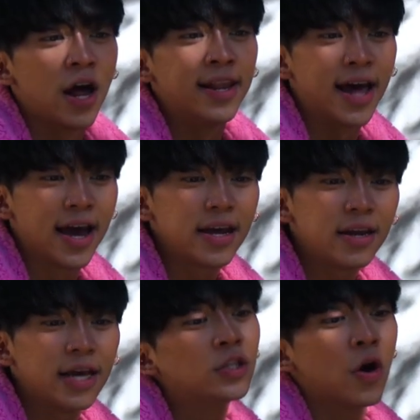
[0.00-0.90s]
online
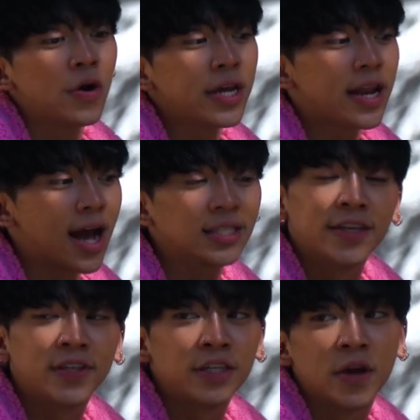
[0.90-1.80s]
is already an
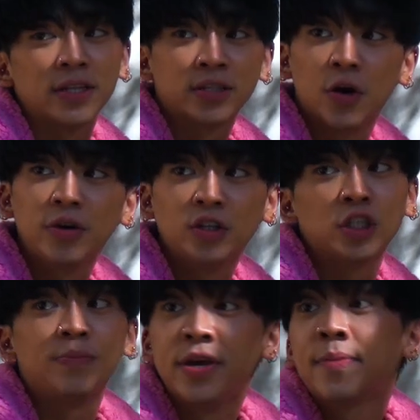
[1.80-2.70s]
activism on its own.
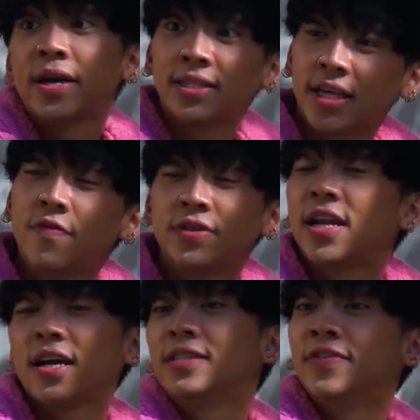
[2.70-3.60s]
Just being myself is
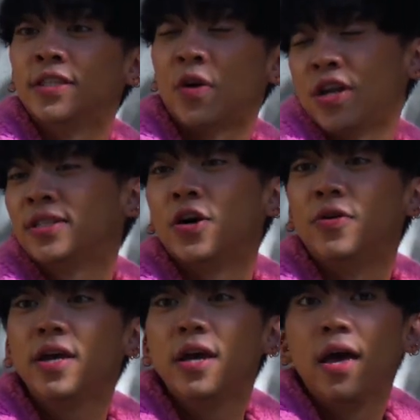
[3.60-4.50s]
an activism on its own